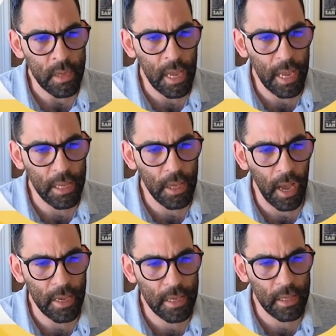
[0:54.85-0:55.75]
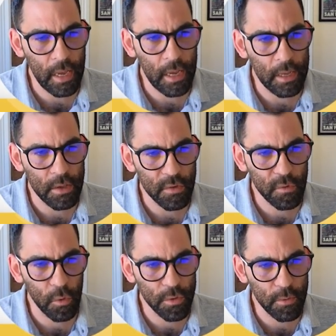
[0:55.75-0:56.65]
and I can uh,
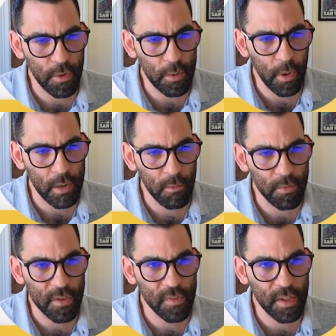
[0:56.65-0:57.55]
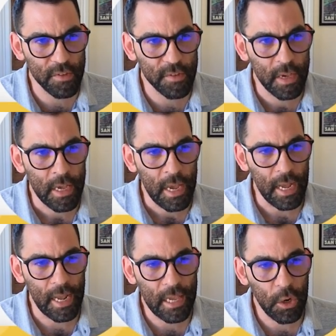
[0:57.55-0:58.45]
scroll to the very bottom of this list,
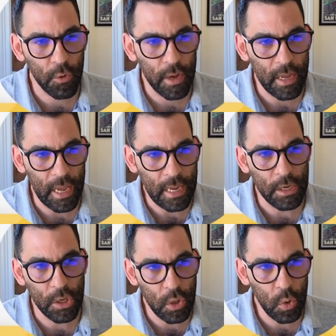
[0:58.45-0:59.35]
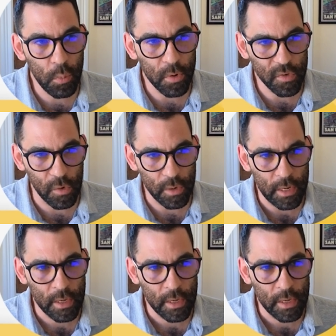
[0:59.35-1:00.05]
and I can create a new persona.